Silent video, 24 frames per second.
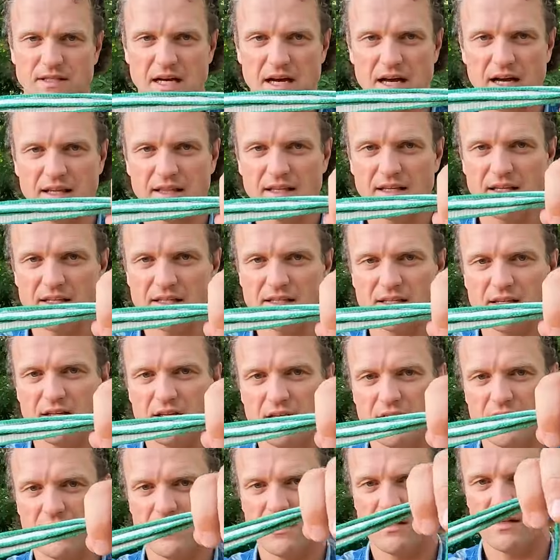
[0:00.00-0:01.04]
tying this.
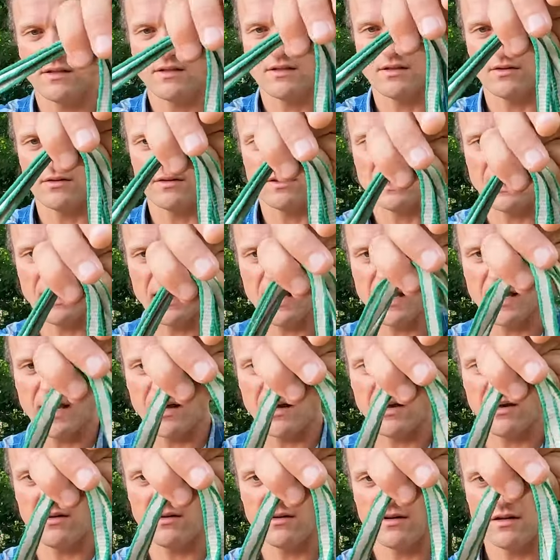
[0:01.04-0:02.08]
So
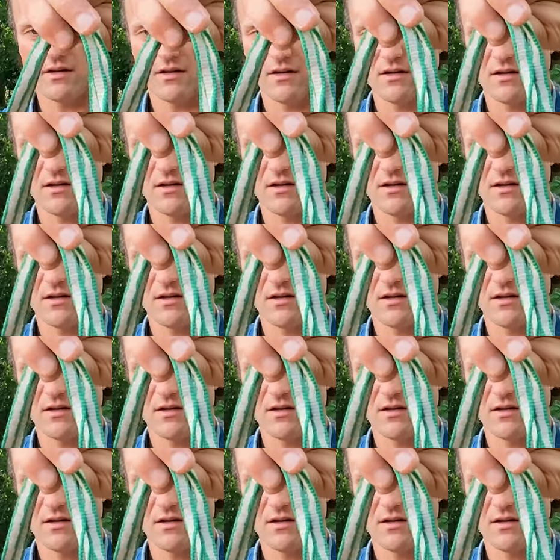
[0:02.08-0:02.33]
down,